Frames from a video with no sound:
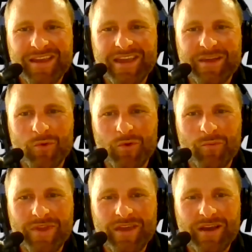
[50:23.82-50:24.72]
it will
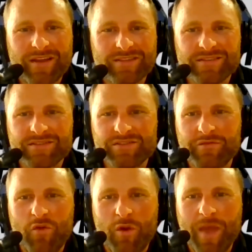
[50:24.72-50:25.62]
be a consistent
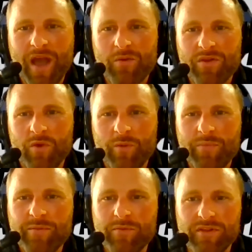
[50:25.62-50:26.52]
format with what
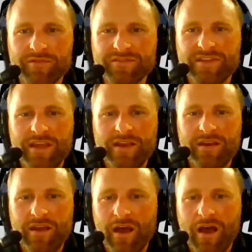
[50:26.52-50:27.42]
people have seen.
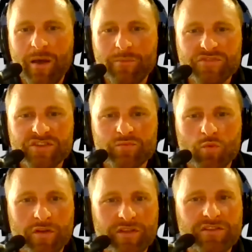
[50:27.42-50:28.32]
Um, just
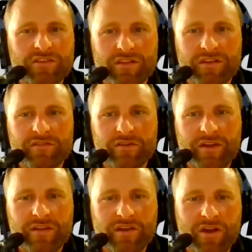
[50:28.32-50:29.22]
more the delivery
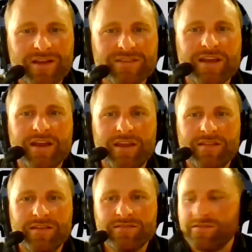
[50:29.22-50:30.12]
of the content and
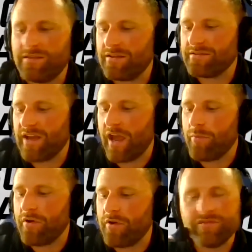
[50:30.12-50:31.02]
the the type
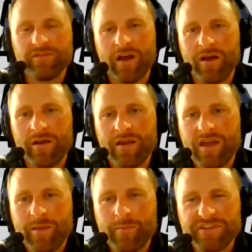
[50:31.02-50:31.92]
of uh,
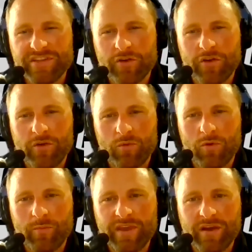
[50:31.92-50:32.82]
material
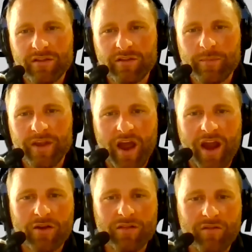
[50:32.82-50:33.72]
will be on a little bit
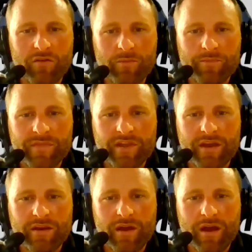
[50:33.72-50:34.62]
higher level
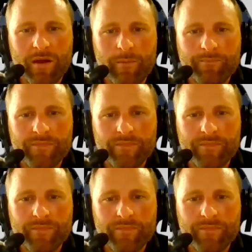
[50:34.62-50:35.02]
than um,